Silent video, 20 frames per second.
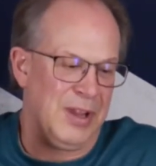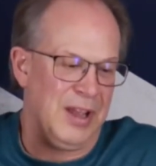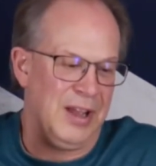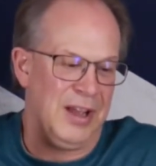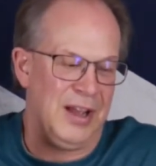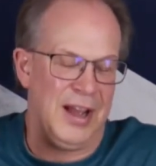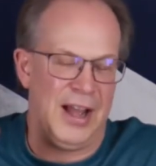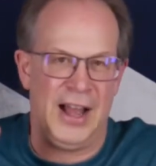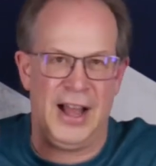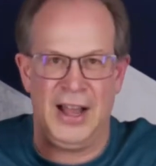
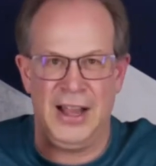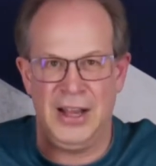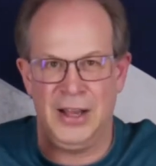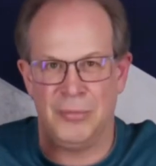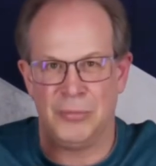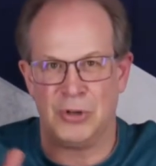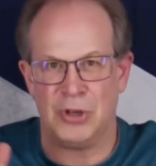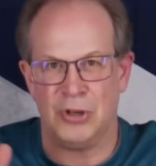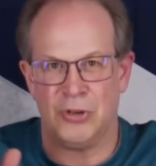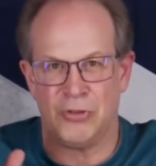I
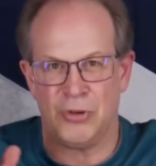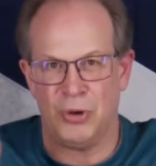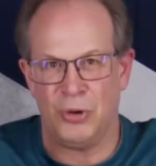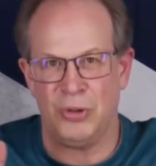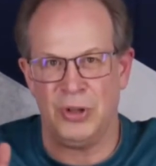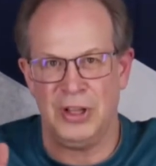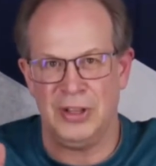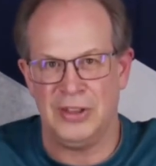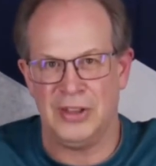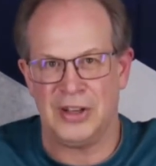am
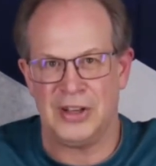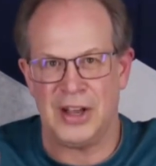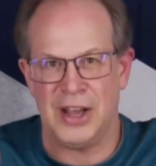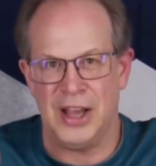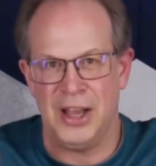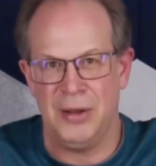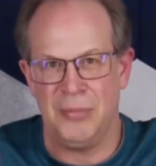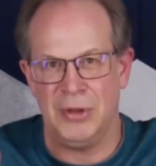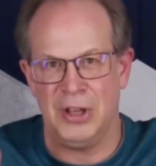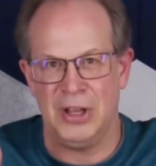controlling the
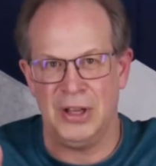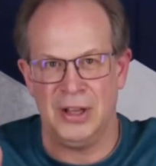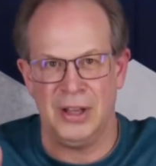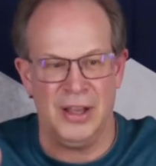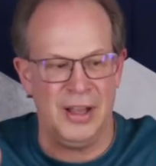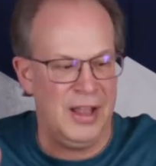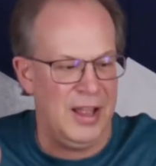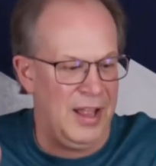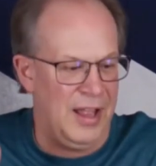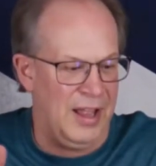timing
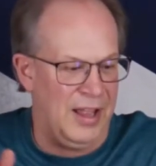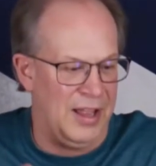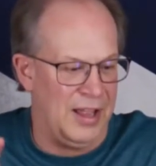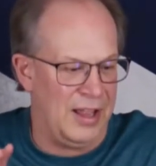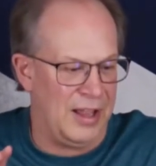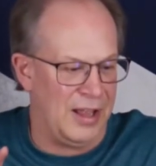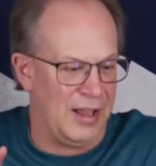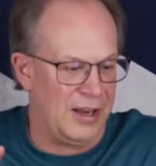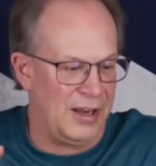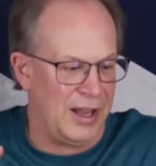
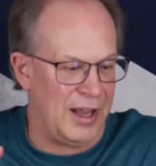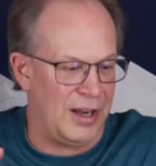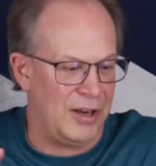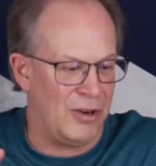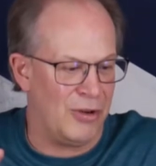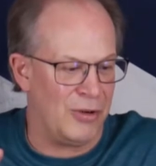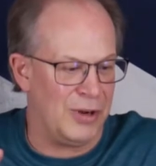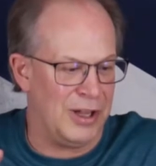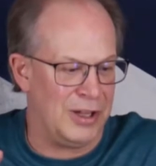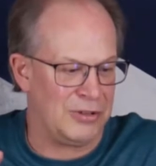and I
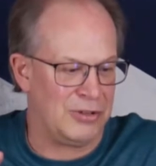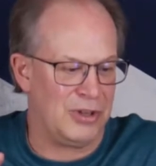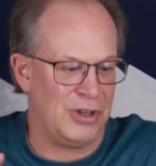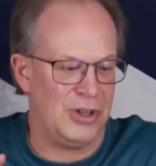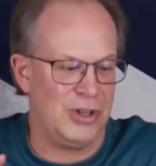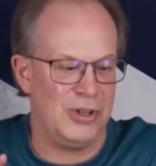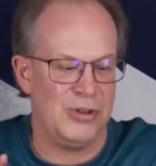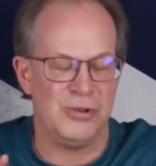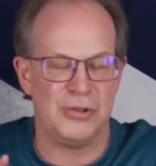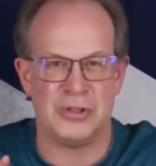don't
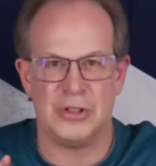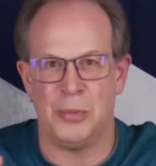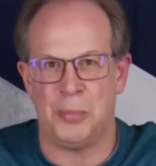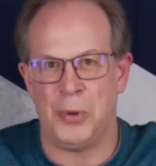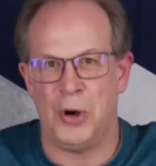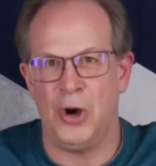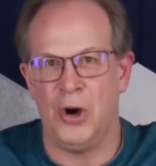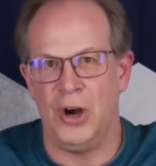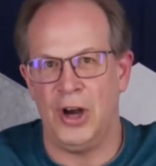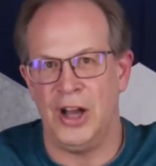necessarily use the
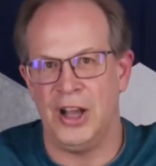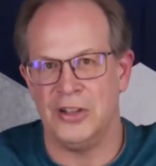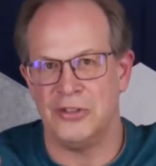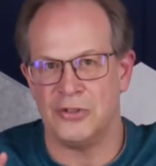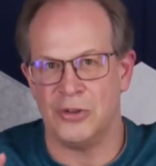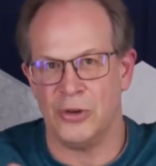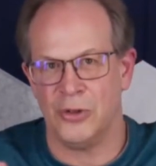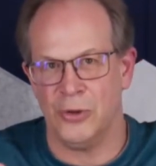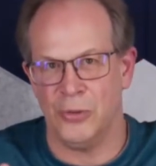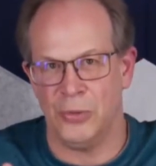
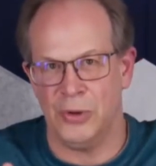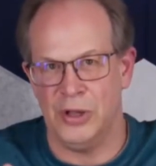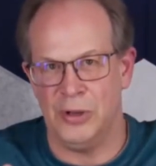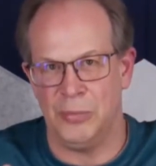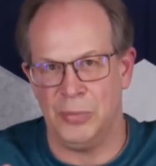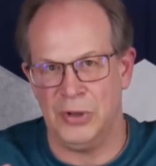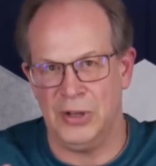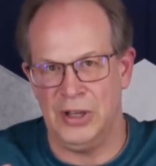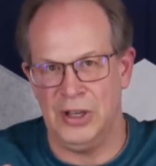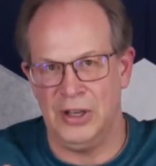pause or the
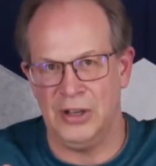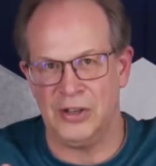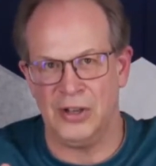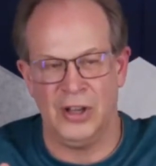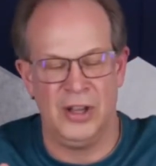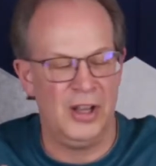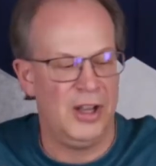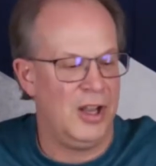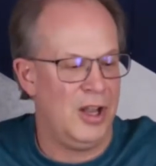repeat,